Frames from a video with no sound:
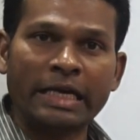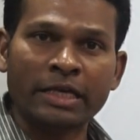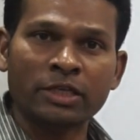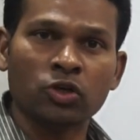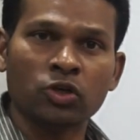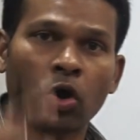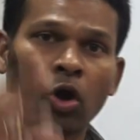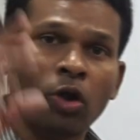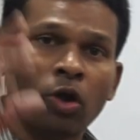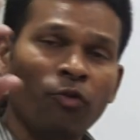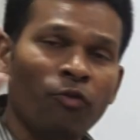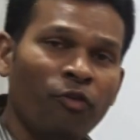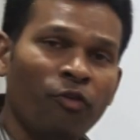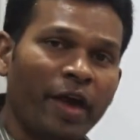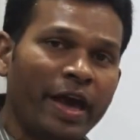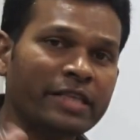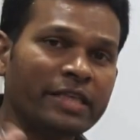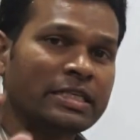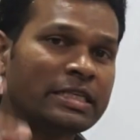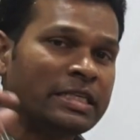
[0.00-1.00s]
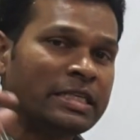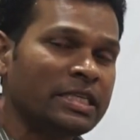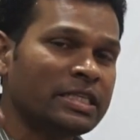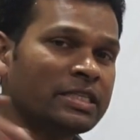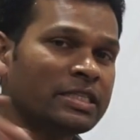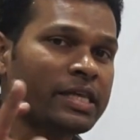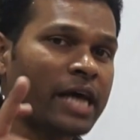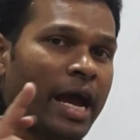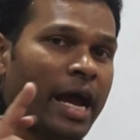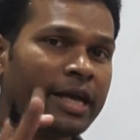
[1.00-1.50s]
is always
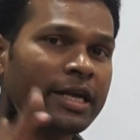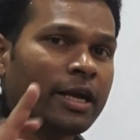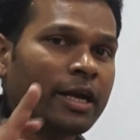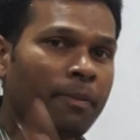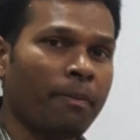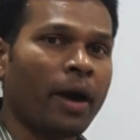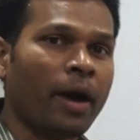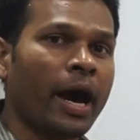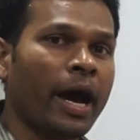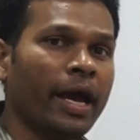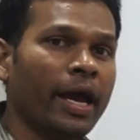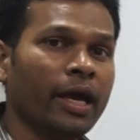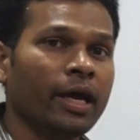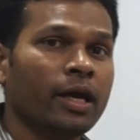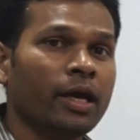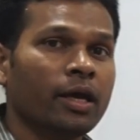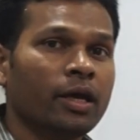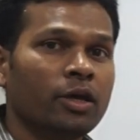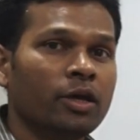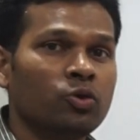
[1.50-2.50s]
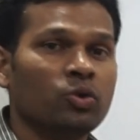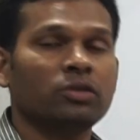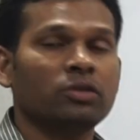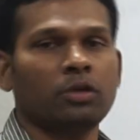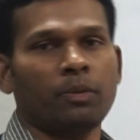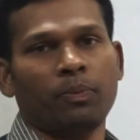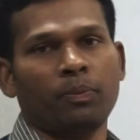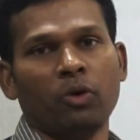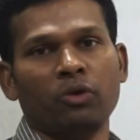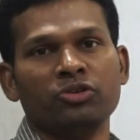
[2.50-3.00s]
decided by your
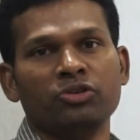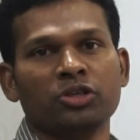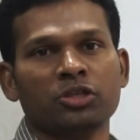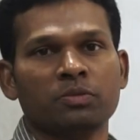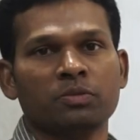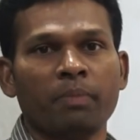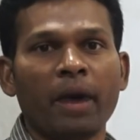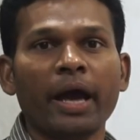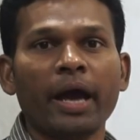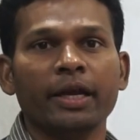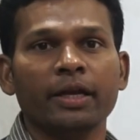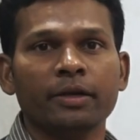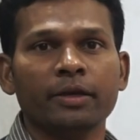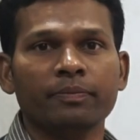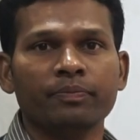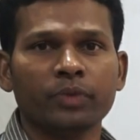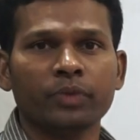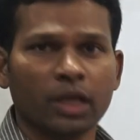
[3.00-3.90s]
subconscious mind.